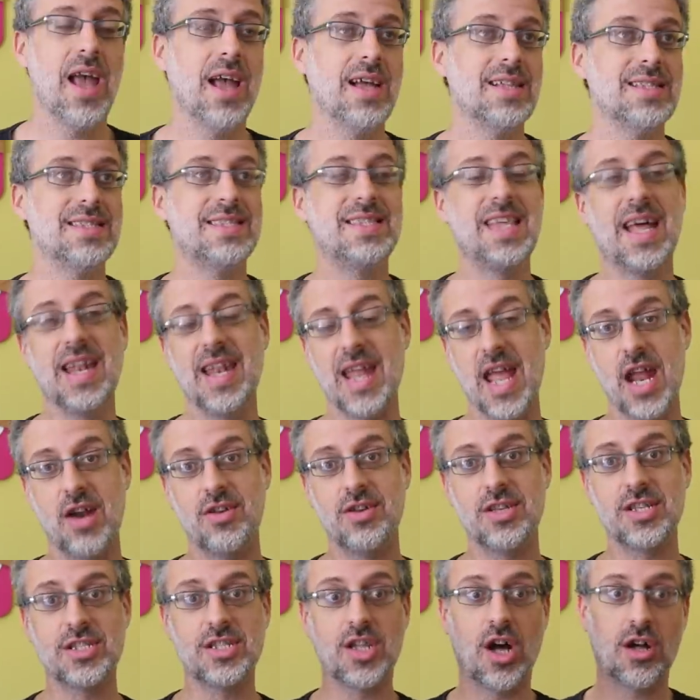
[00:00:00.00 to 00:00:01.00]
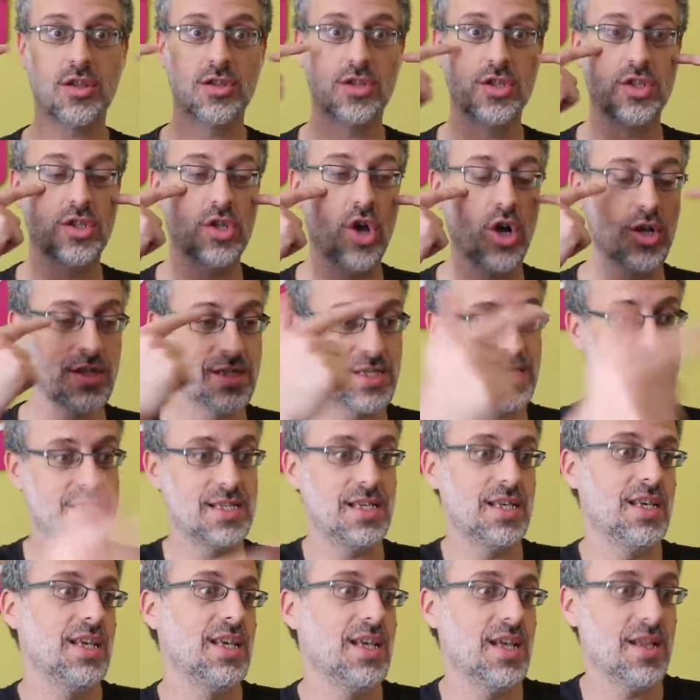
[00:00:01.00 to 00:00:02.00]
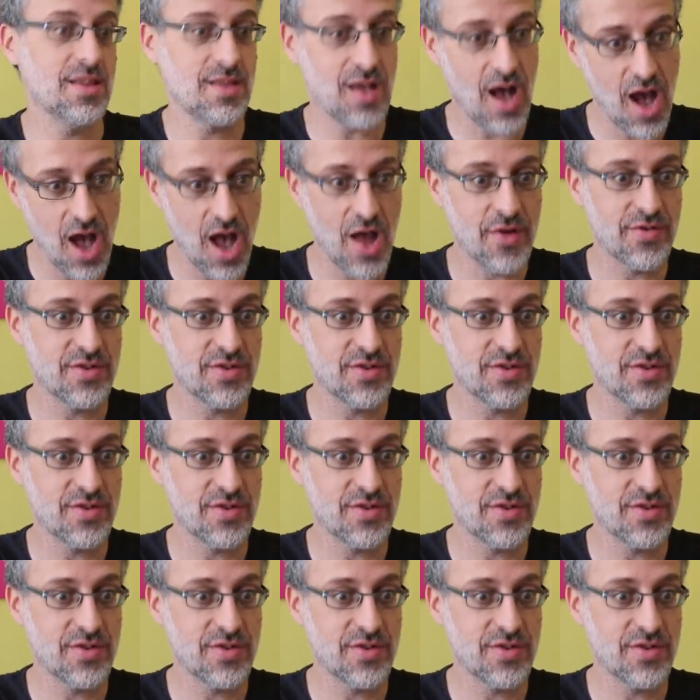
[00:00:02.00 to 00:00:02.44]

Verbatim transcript: and Daenerys not not seeing the